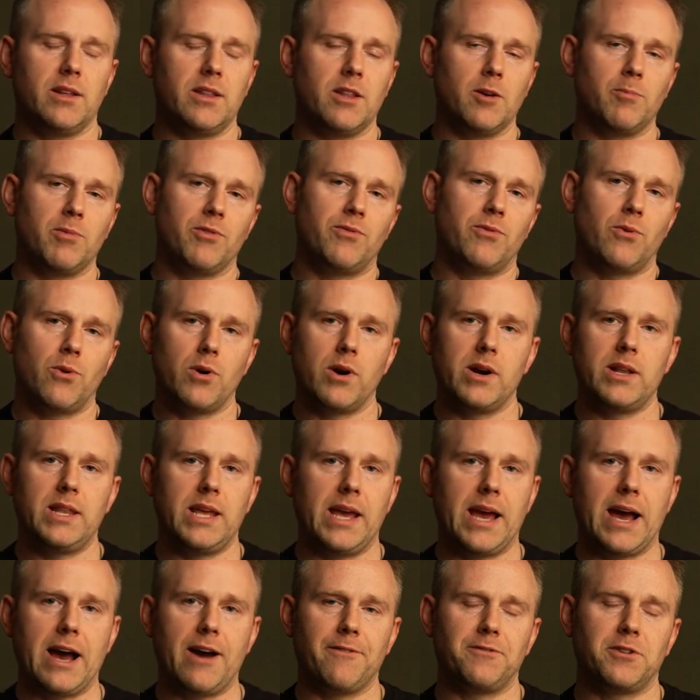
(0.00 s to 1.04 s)
the before and
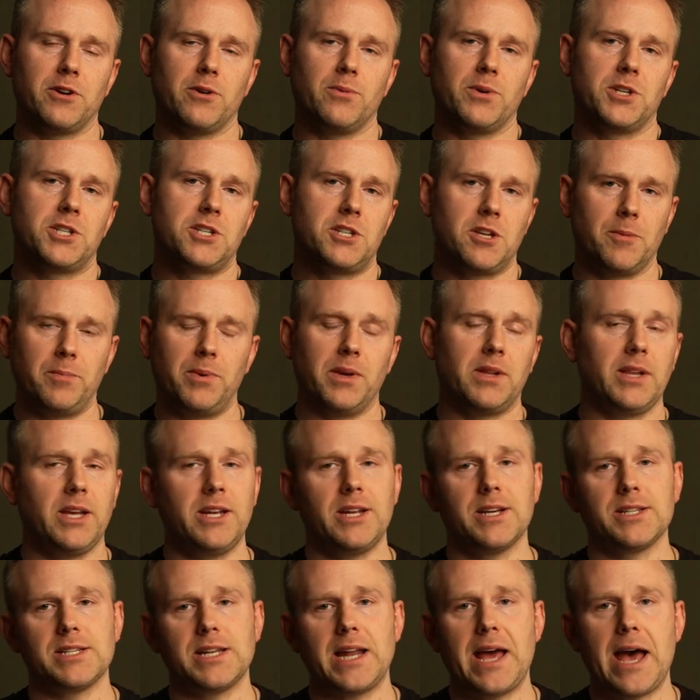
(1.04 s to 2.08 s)
the after, which typically
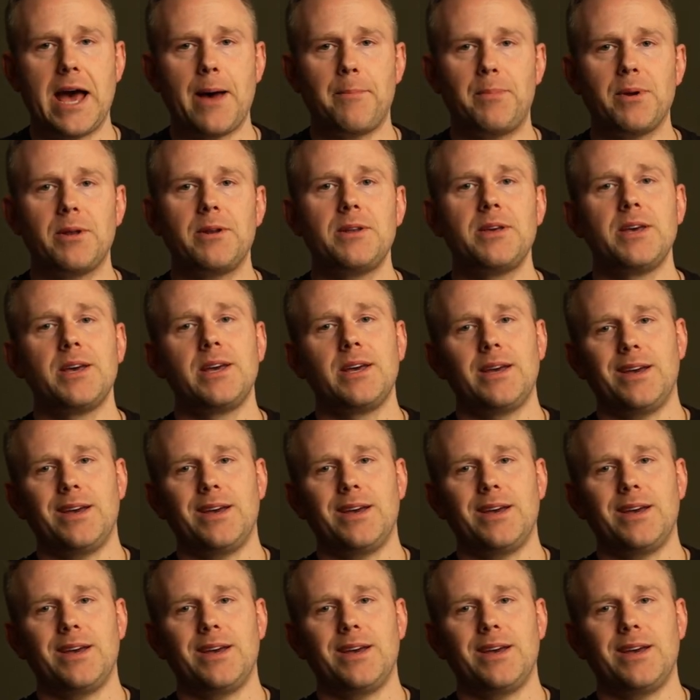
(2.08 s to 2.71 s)
doesn't happen.